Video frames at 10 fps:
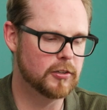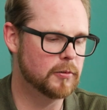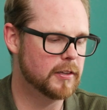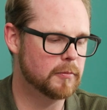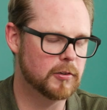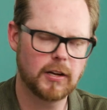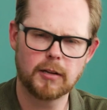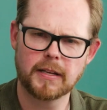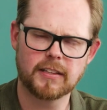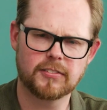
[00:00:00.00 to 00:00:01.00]
to do with it. We're trying
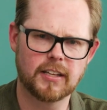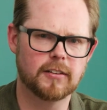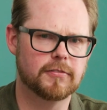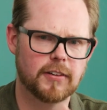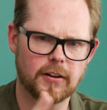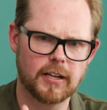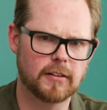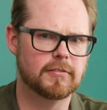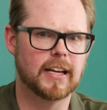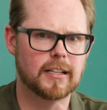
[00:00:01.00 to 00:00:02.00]
to make this data very
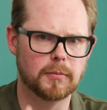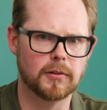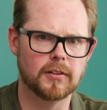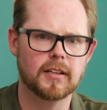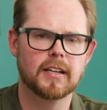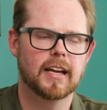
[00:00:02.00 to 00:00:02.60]
available